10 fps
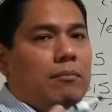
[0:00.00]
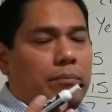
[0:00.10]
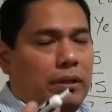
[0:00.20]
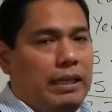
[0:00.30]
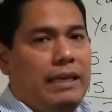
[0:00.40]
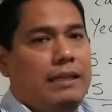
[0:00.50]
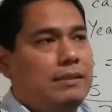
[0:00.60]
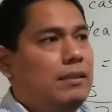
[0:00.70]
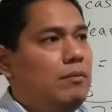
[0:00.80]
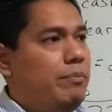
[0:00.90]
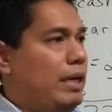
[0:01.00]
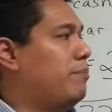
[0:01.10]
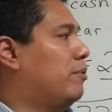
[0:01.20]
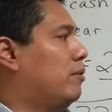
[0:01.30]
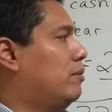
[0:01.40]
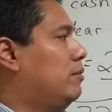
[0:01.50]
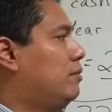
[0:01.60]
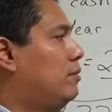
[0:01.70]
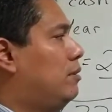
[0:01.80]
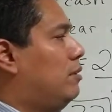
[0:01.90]
Please, people,
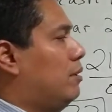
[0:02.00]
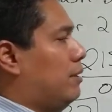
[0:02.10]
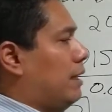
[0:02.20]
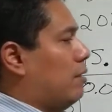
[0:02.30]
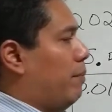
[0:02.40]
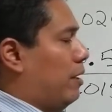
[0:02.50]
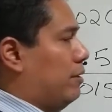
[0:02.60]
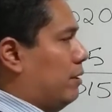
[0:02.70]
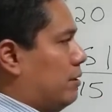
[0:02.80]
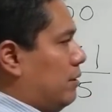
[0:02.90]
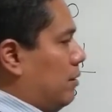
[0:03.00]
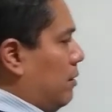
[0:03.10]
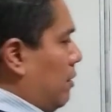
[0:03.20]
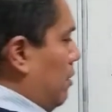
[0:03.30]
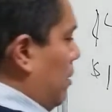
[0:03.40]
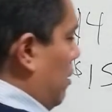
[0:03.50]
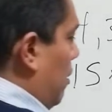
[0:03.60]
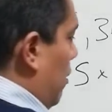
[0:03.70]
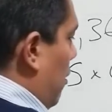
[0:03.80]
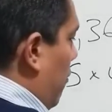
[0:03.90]
think about this.
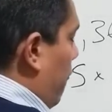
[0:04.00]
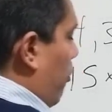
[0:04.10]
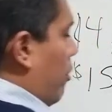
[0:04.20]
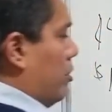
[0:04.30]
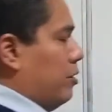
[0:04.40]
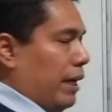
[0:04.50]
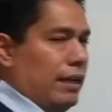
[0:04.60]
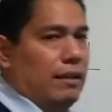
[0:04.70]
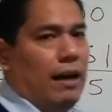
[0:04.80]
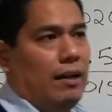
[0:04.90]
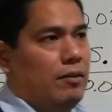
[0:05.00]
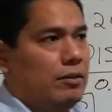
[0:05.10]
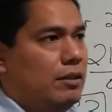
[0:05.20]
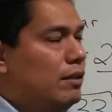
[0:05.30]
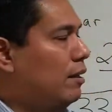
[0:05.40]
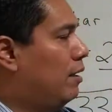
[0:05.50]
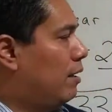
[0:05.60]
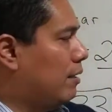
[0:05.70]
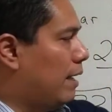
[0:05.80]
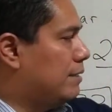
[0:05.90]
$480.
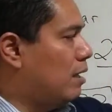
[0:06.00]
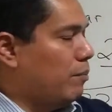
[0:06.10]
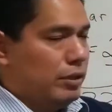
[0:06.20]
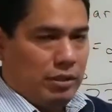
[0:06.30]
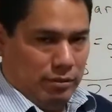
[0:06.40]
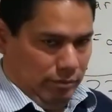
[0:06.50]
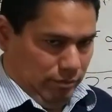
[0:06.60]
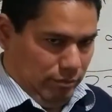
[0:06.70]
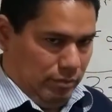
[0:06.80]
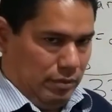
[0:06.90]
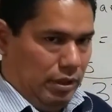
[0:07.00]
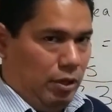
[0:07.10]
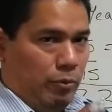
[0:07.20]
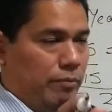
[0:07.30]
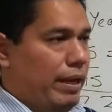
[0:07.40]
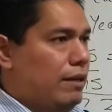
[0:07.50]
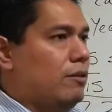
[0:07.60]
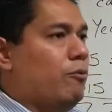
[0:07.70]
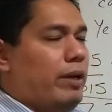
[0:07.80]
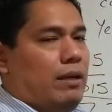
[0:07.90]
That's how much you would make in
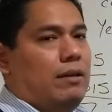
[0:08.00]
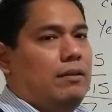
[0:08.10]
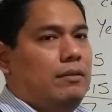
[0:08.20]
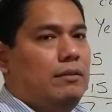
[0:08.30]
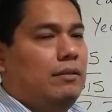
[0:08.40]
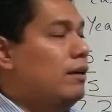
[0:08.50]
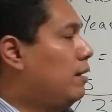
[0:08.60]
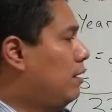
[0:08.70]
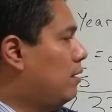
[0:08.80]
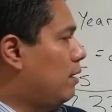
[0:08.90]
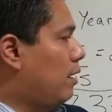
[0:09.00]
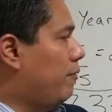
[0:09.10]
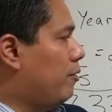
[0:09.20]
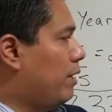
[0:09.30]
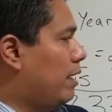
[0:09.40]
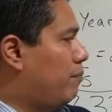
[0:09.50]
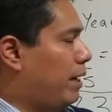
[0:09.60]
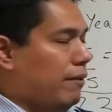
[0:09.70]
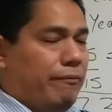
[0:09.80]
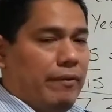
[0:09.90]
a week if you're getting
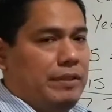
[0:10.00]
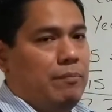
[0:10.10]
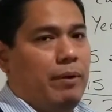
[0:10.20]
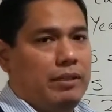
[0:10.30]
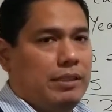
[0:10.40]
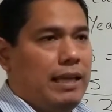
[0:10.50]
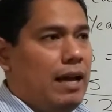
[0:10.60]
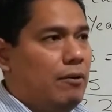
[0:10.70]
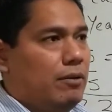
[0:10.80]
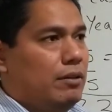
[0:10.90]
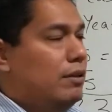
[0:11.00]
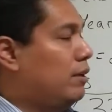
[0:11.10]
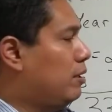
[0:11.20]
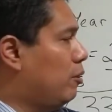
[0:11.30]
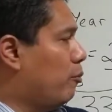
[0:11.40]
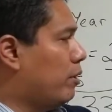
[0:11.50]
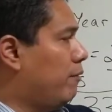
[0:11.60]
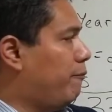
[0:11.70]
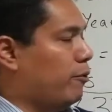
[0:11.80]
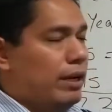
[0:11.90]
paid 15 bucks an hour. You're
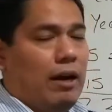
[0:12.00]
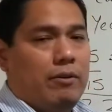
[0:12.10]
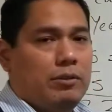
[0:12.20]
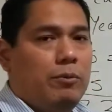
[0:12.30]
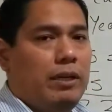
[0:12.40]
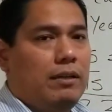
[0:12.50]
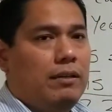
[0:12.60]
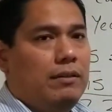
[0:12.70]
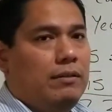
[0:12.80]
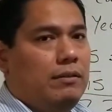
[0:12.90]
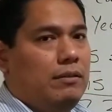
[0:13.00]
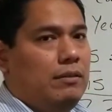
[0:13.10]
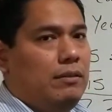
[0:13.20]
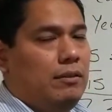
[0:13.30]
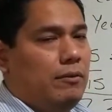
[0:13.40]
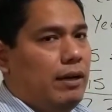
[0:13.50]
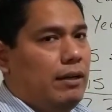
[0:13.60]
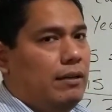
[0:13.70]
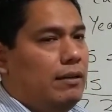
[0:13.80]
working 40 hours a week, right?